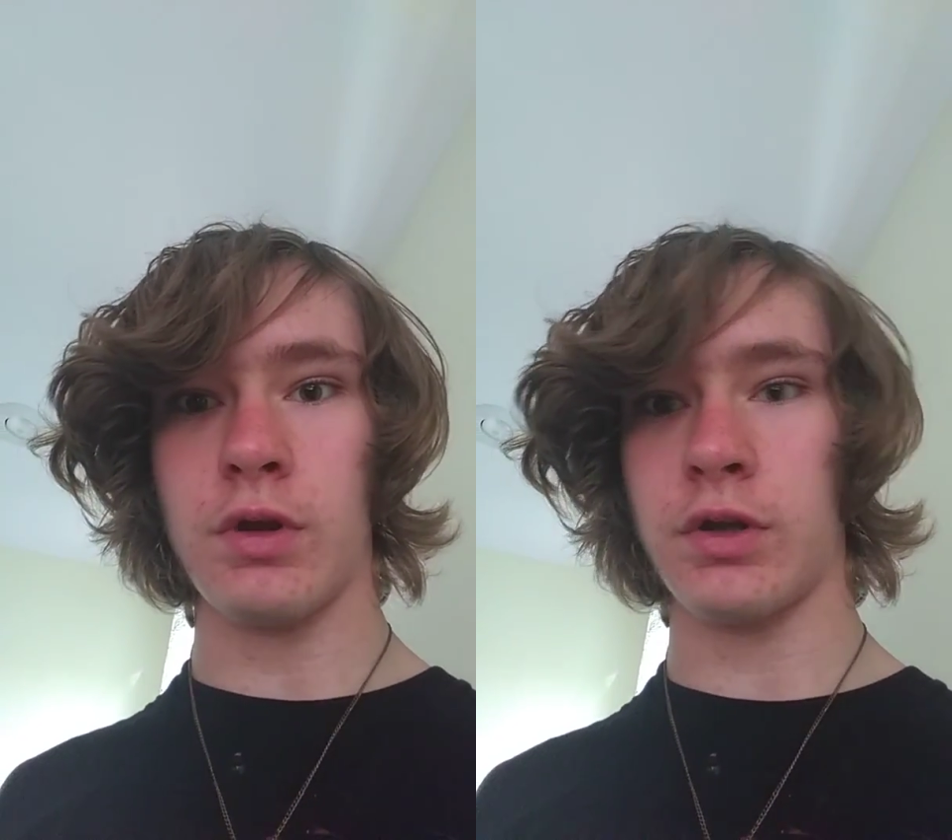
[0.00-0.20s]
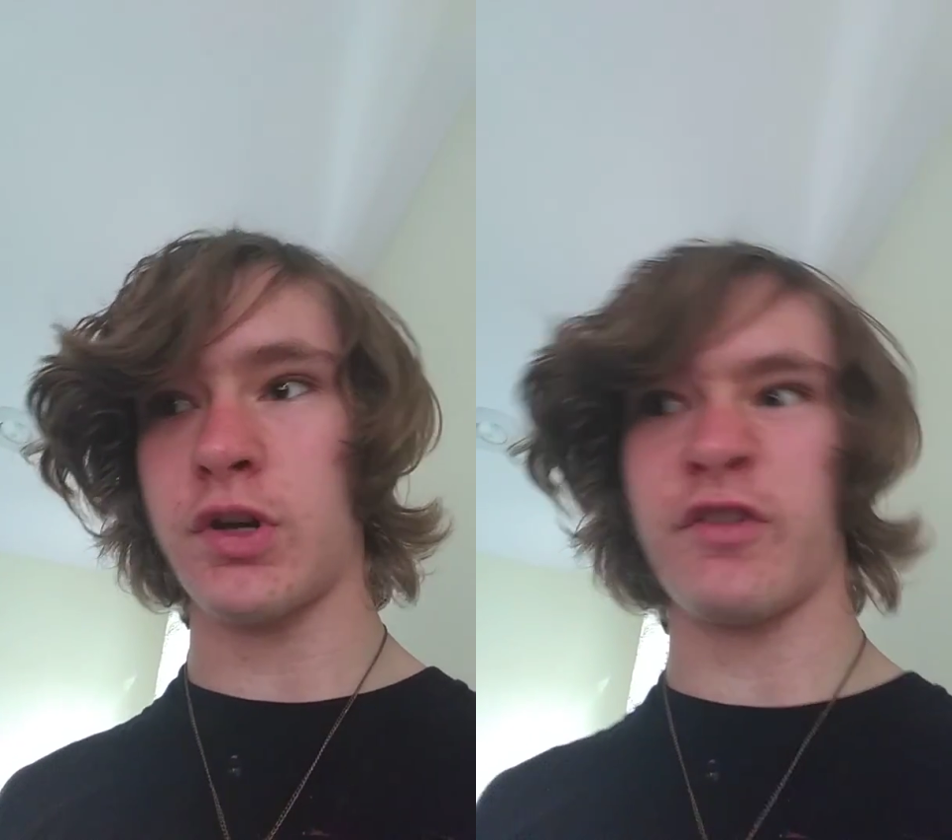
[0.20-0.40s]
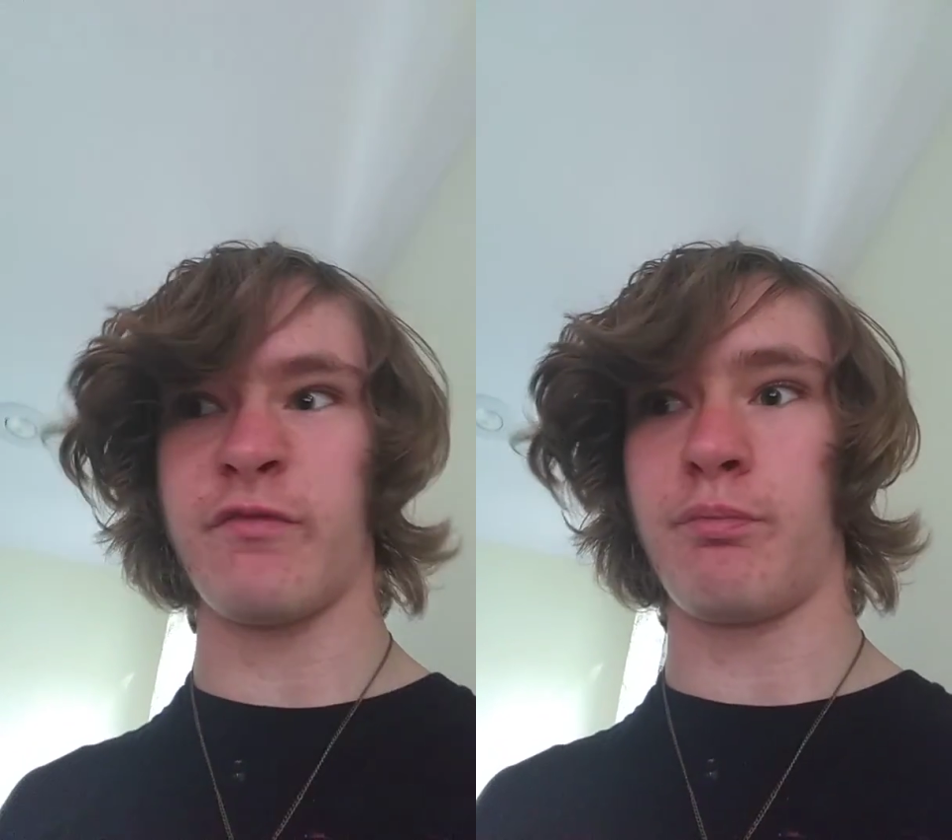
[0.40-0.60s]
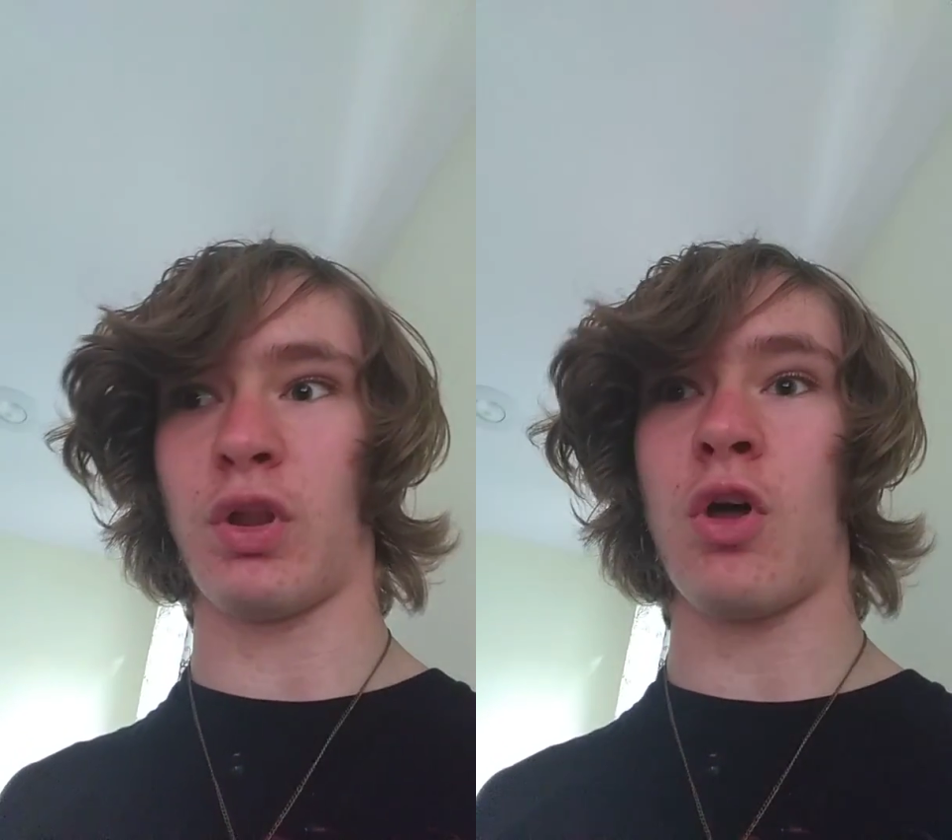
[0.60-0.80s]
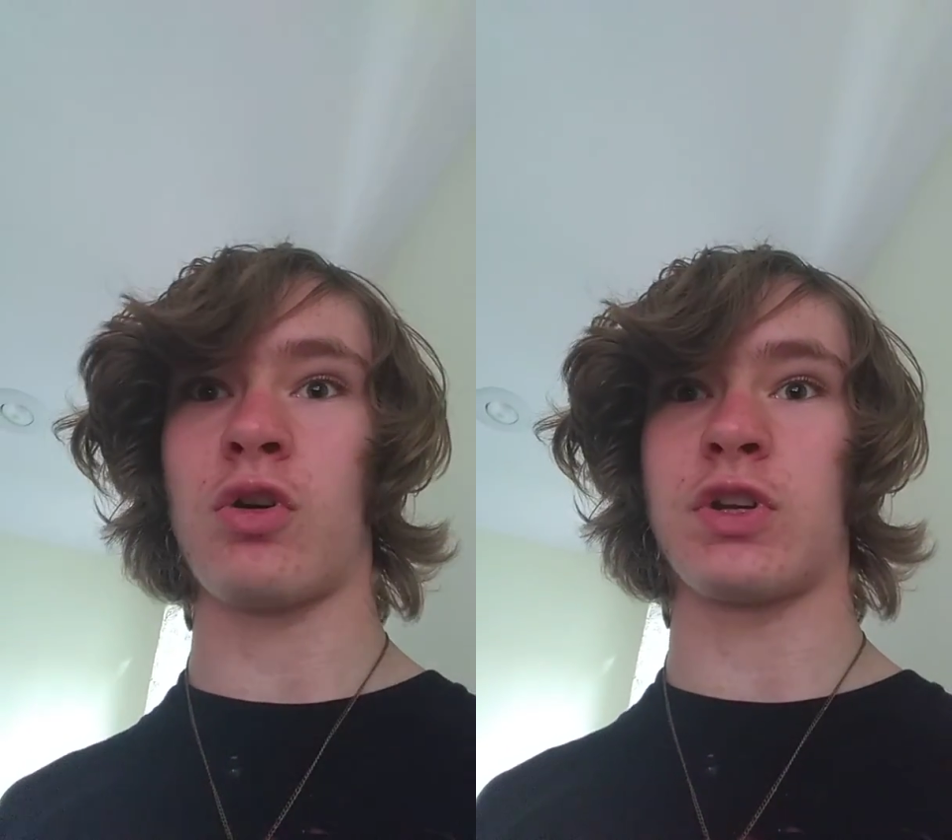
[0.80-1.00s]
It could have
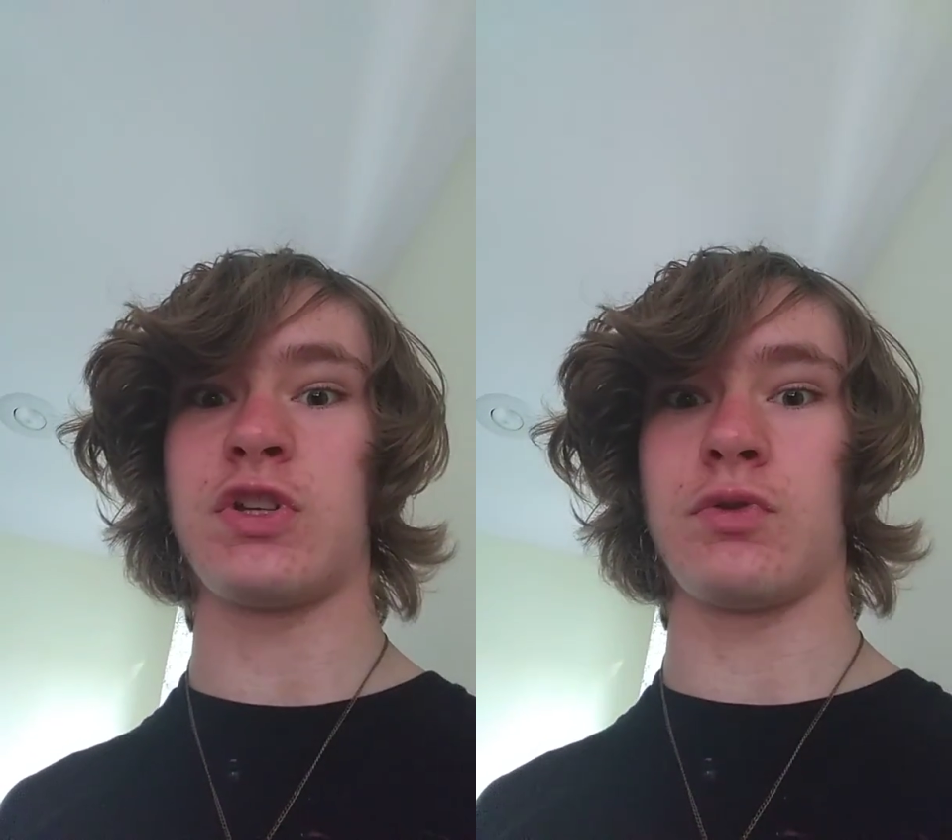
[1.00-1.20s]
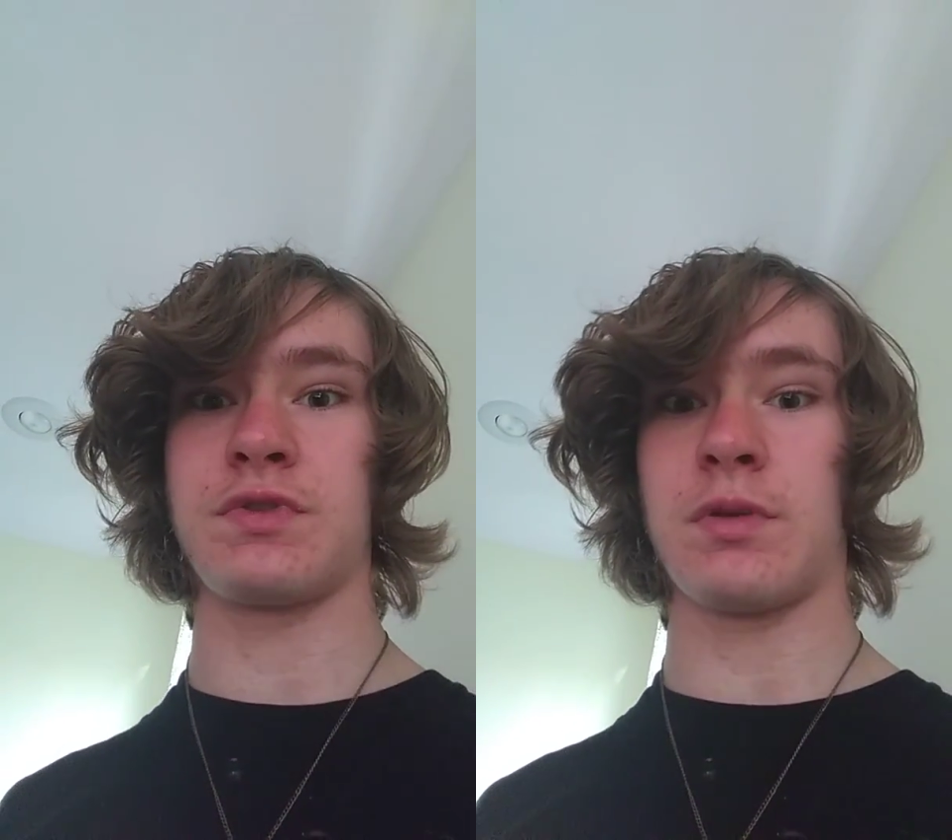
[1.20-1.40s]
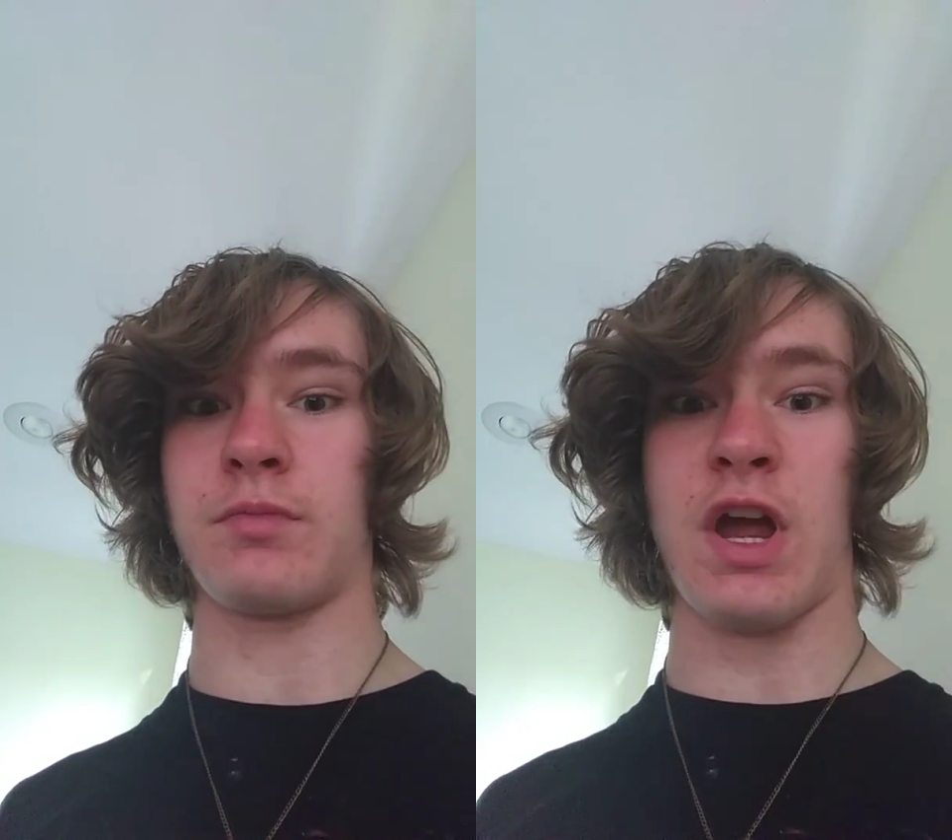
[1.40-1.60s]
belonged to some